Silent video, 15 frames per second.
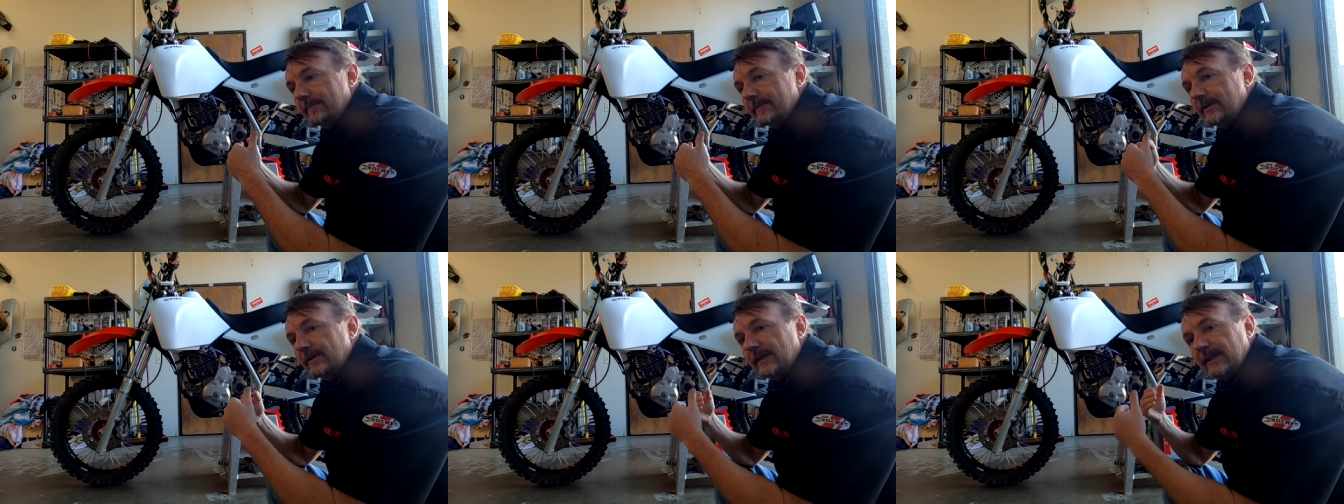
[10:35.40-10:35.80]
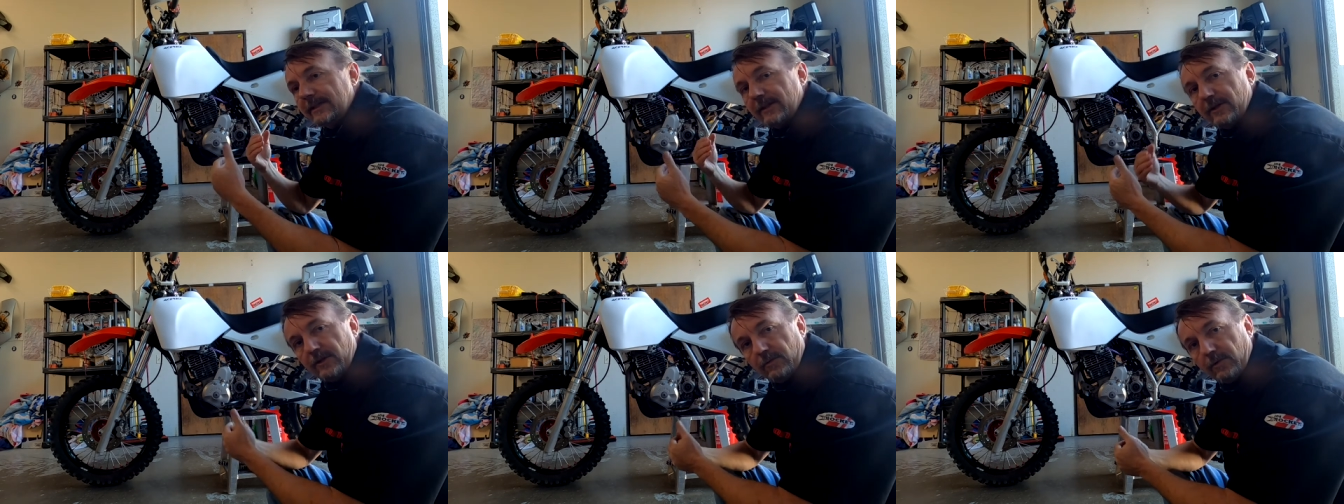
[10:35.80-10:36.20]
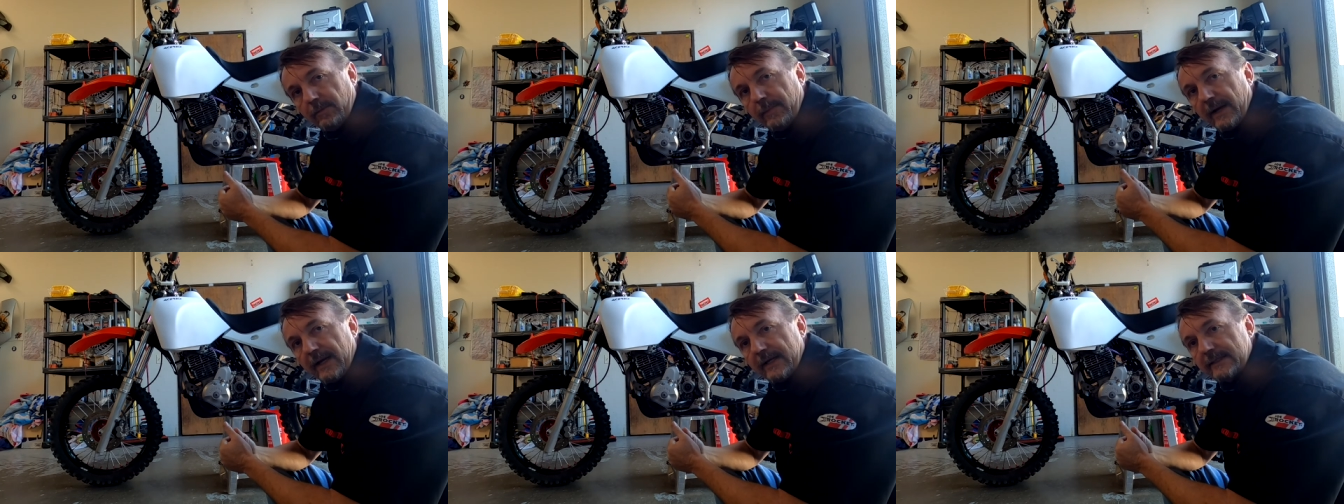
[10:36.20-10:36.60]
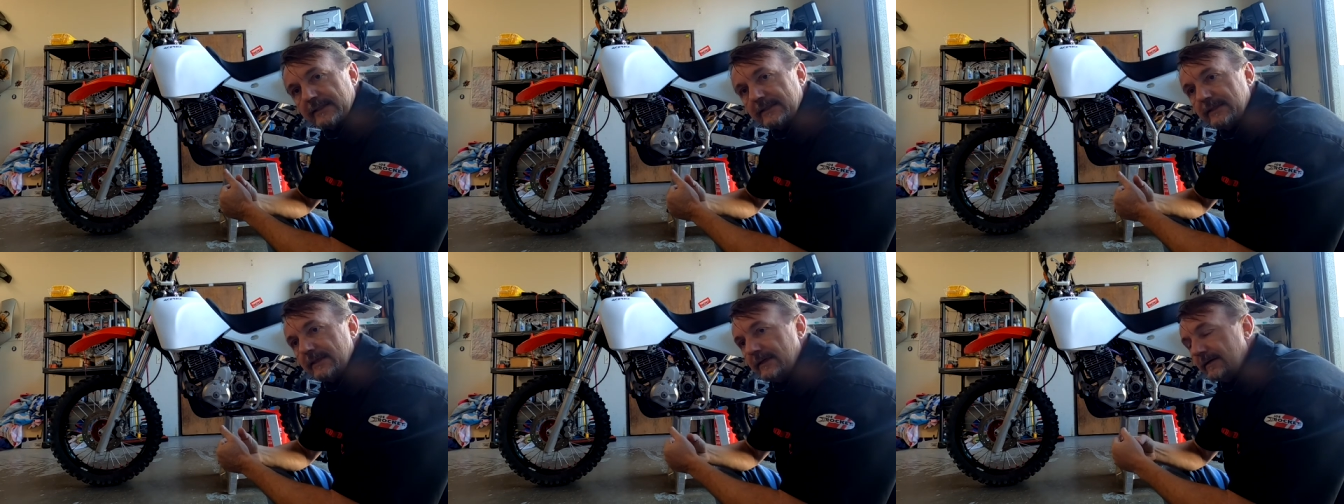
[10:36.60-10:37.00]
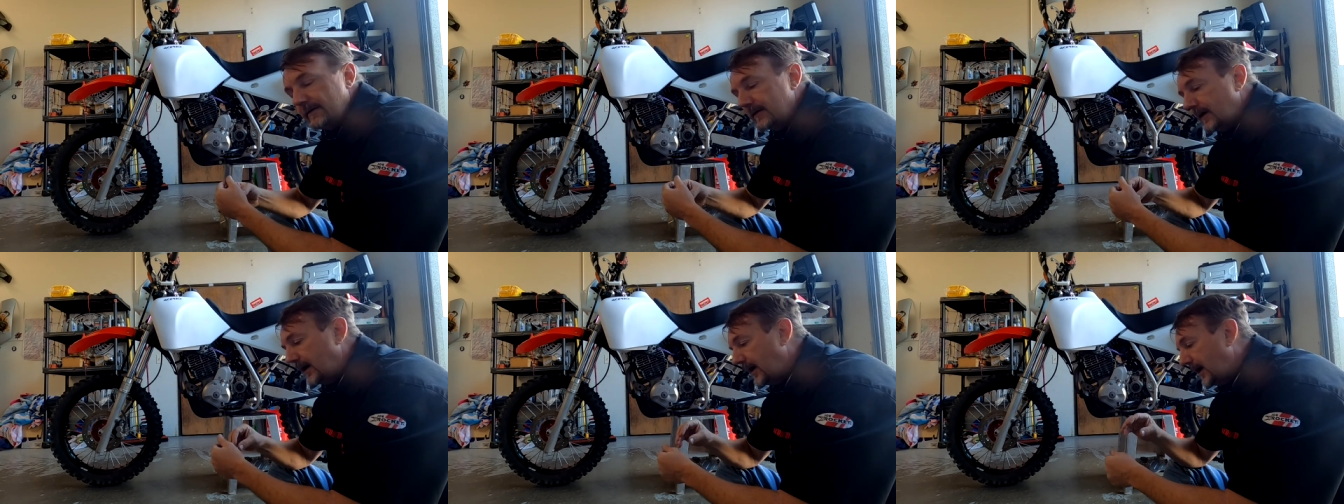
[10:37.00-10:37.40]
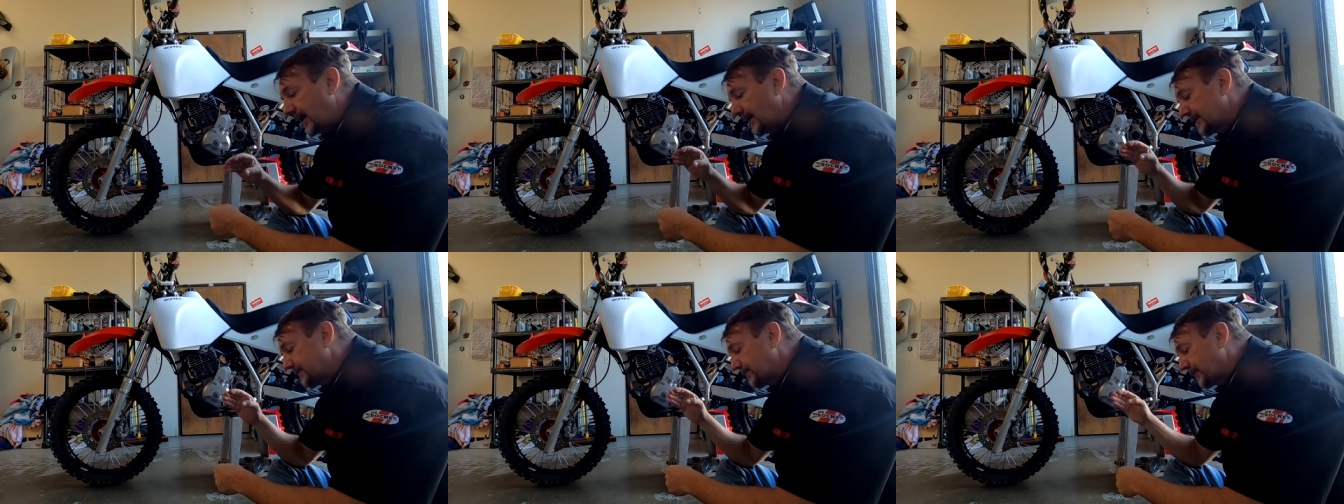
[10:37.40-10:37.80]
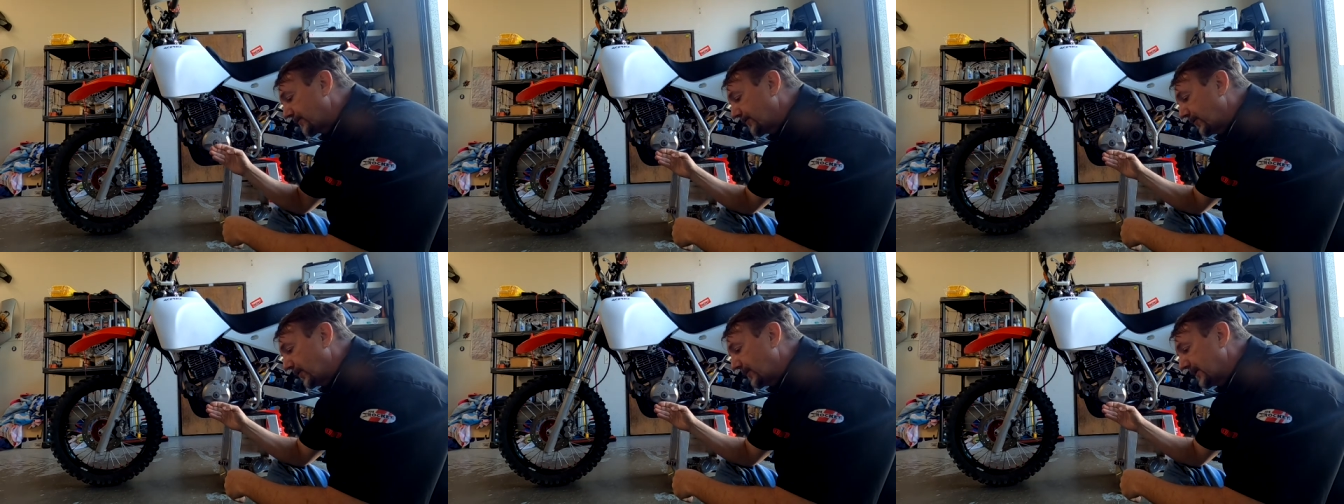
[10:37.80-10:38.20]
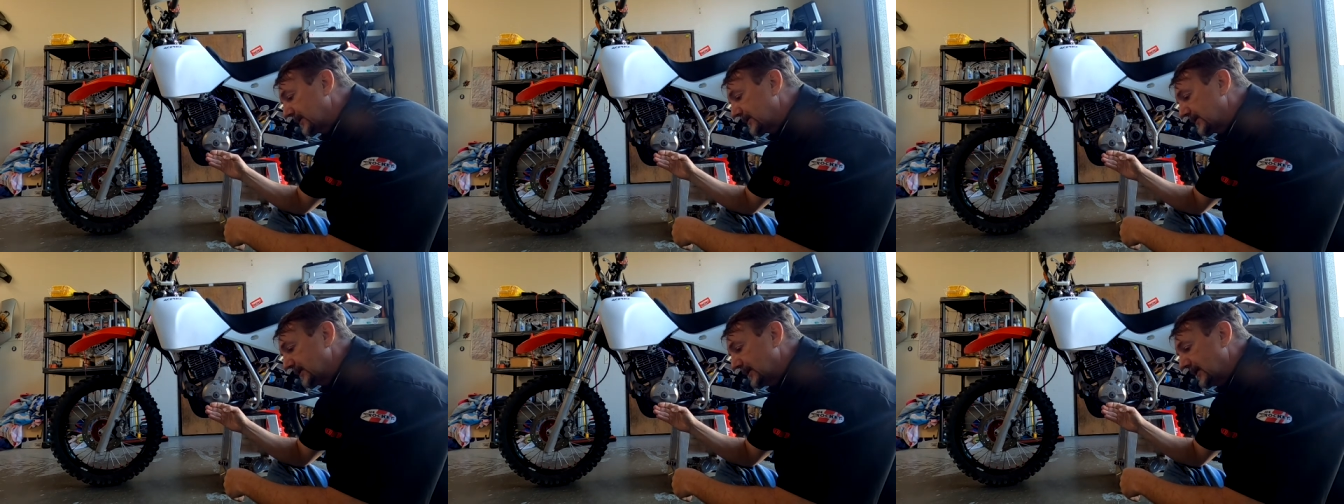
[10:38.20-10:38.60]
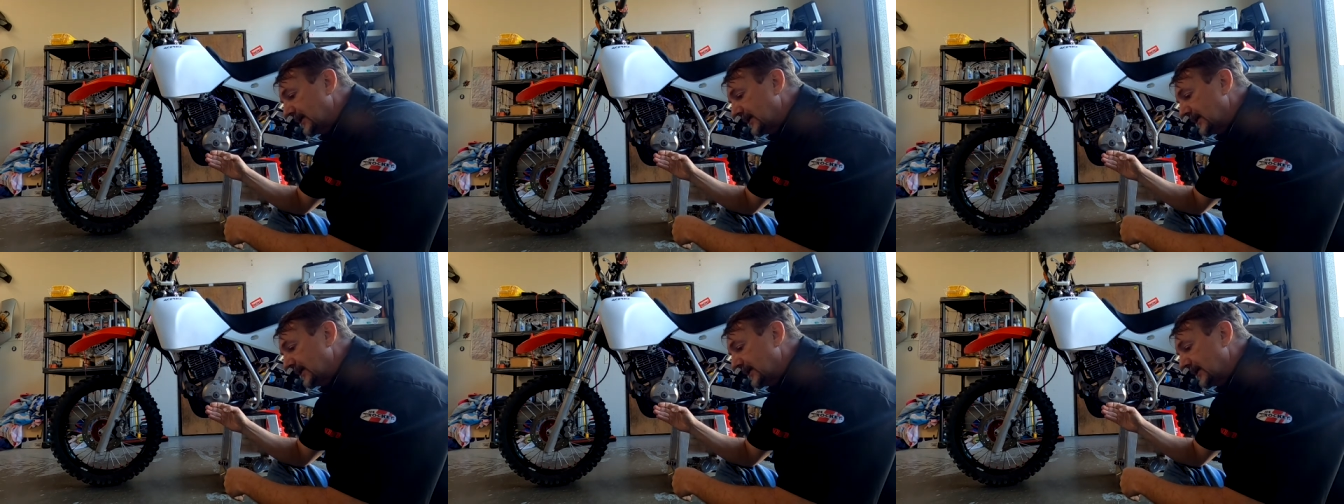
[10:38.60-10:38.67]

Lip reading: You get the newer bikes, highest performance,